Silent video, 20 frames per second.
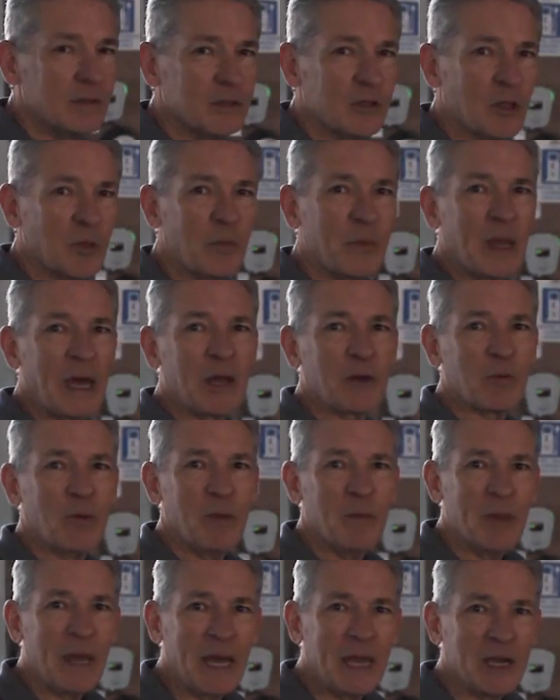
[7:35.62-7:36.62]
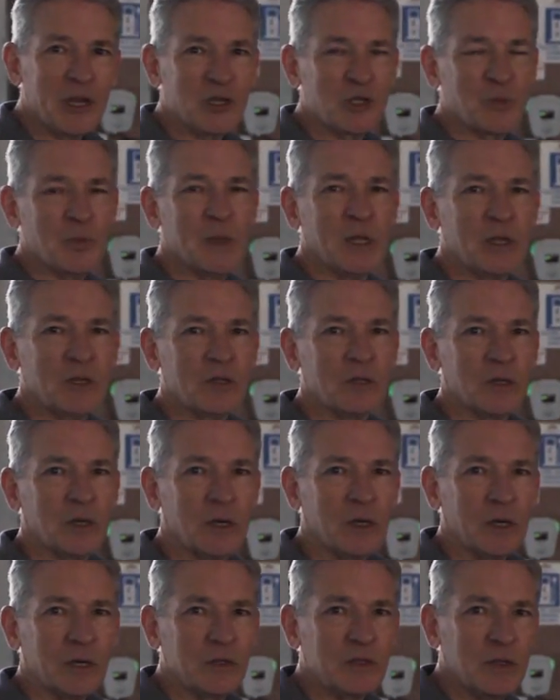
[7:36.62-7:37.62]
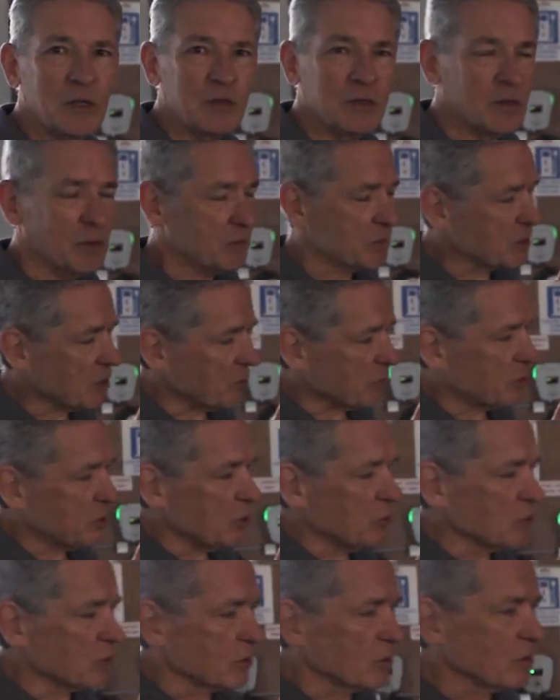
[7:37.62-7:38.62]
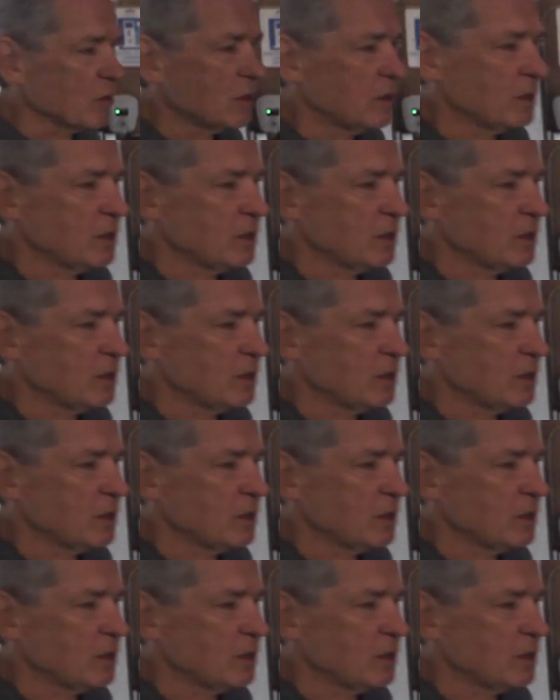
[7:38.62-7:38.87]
So the battery management uh, system computer